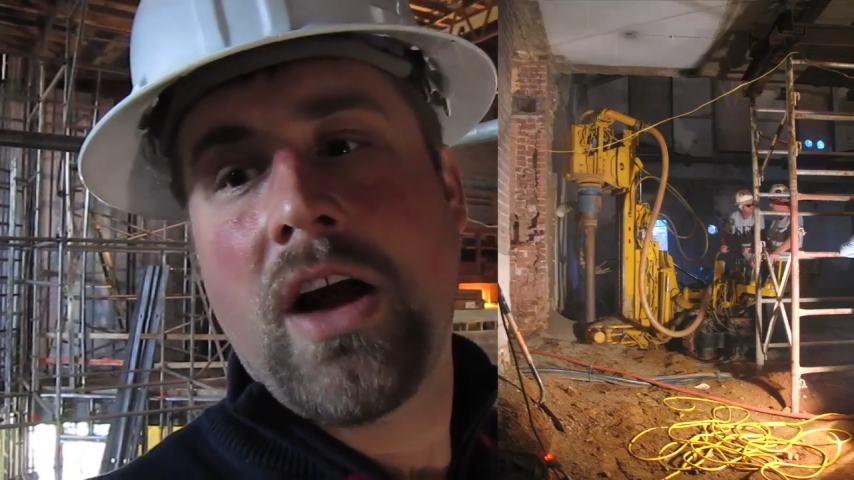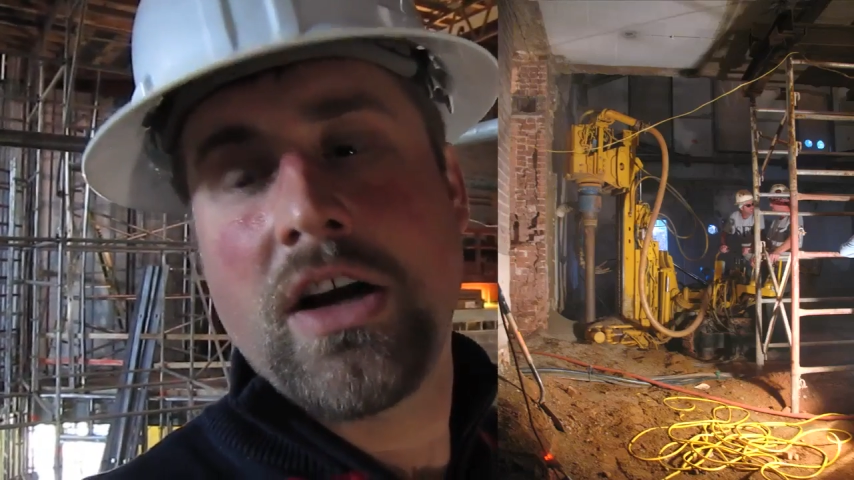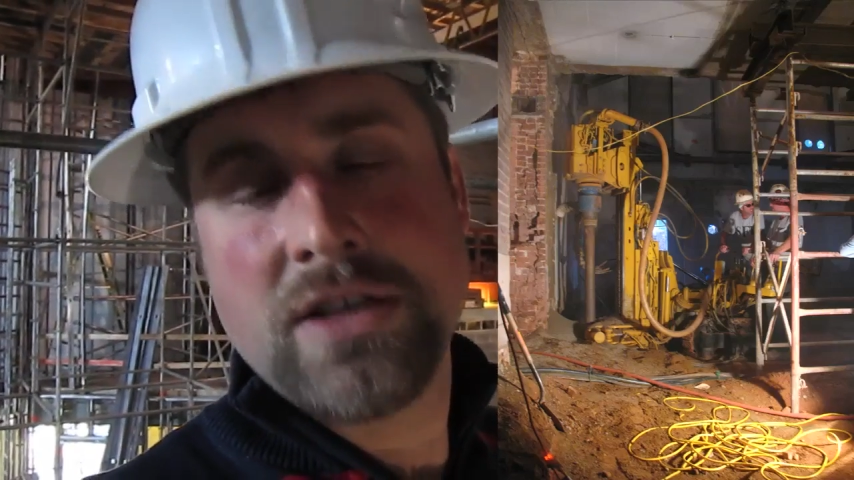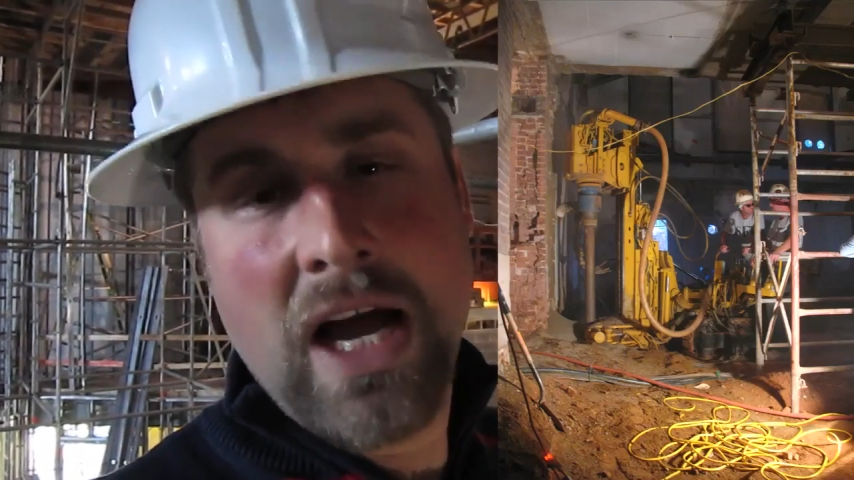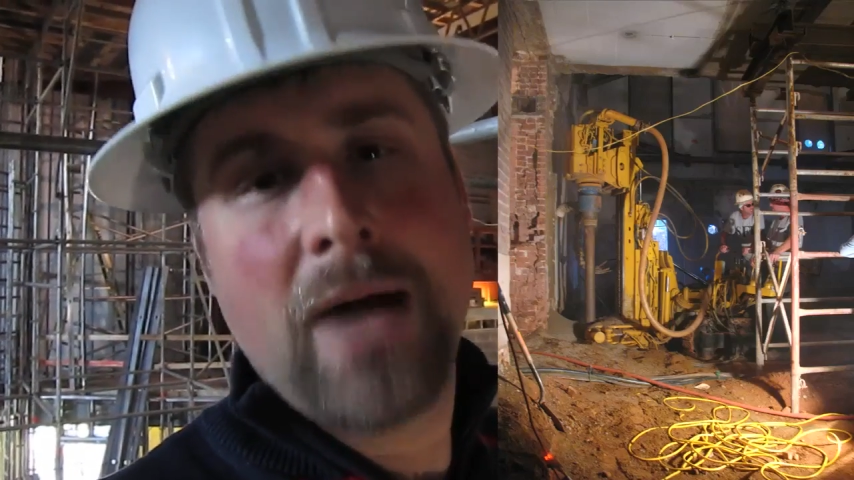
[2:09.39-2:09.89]

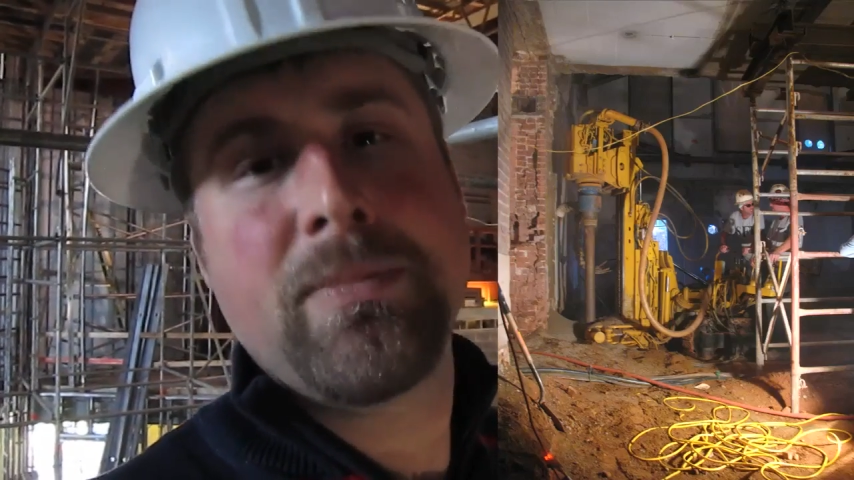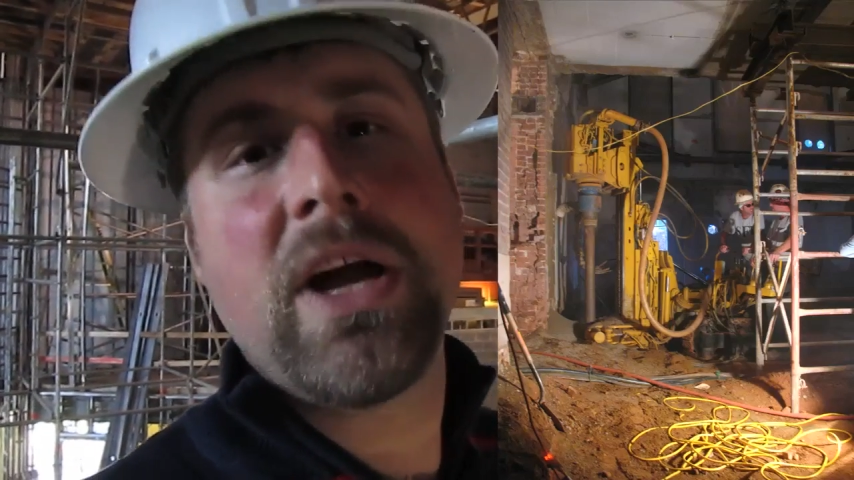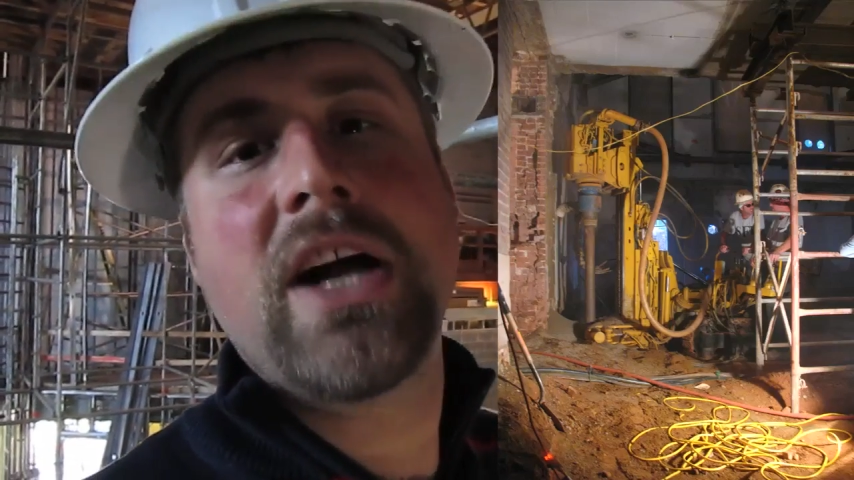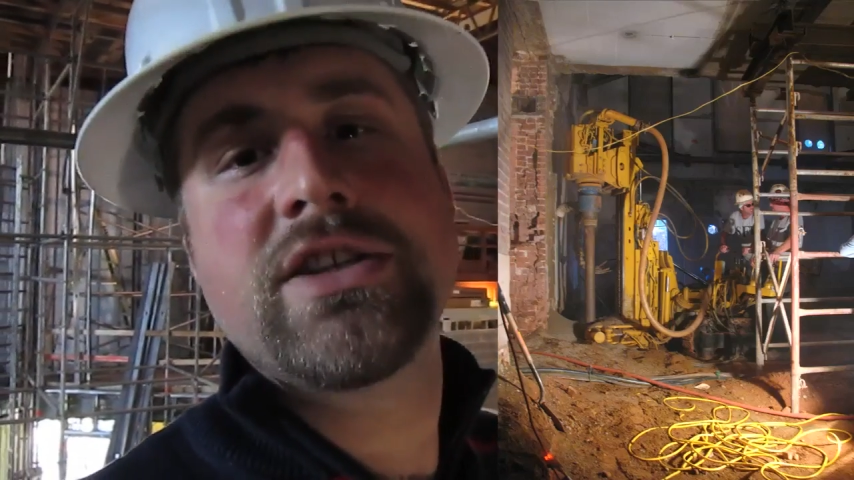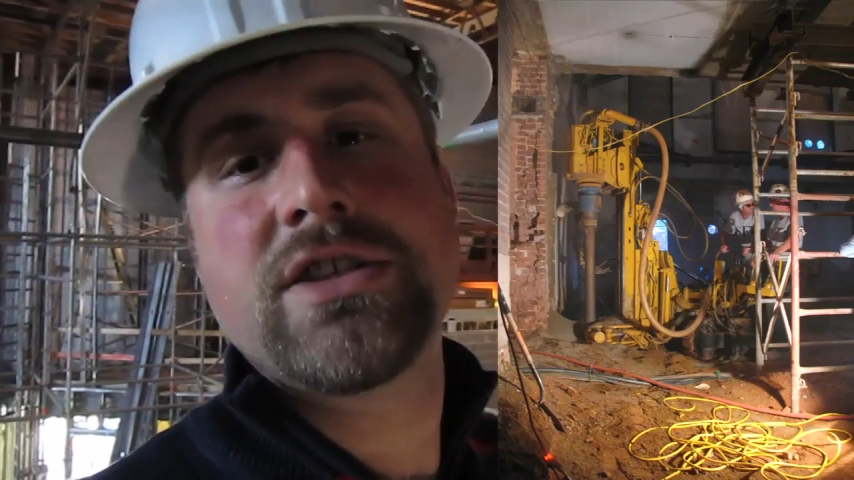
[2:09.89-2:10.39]
our
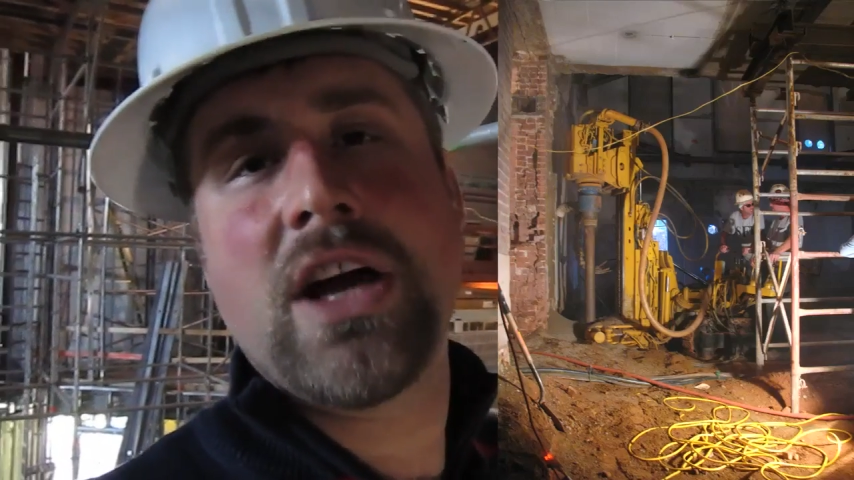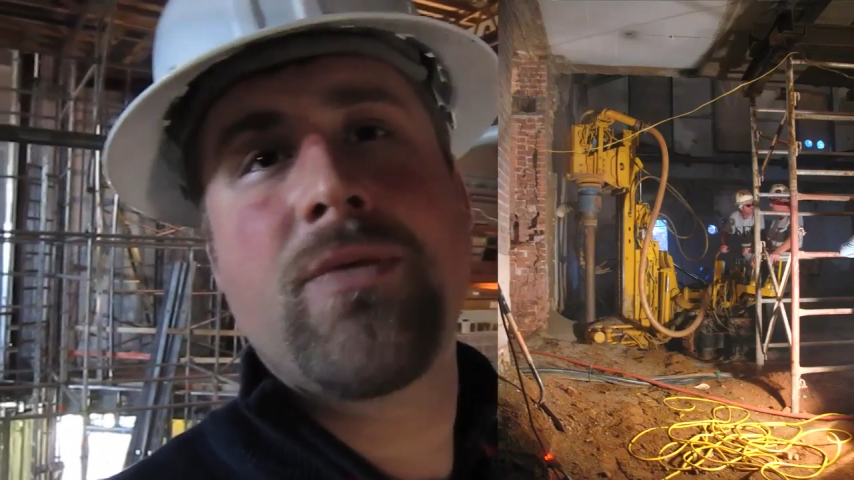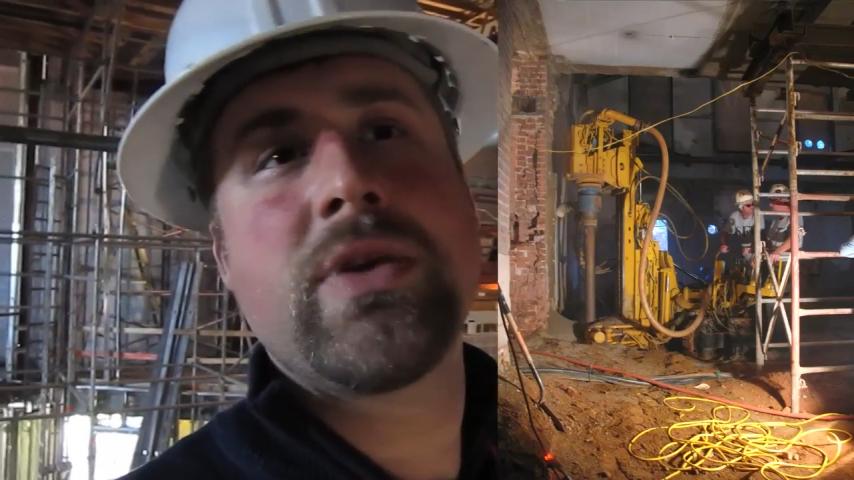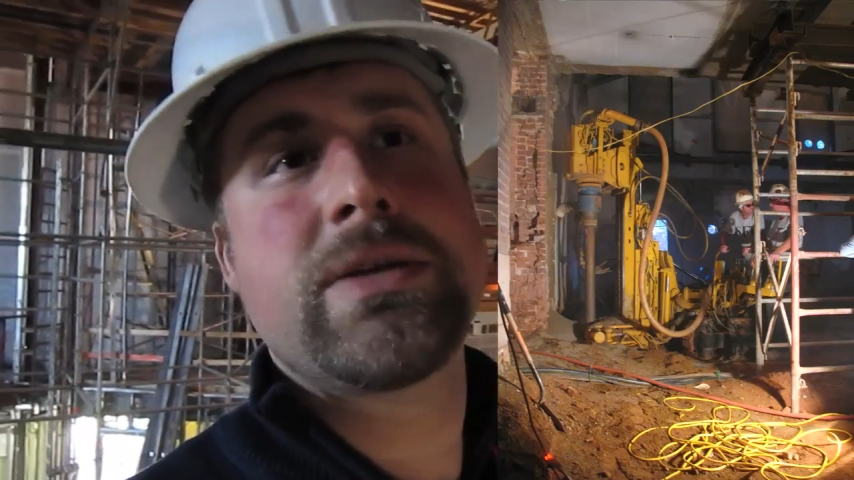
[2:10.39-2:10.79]
top-notch stuff.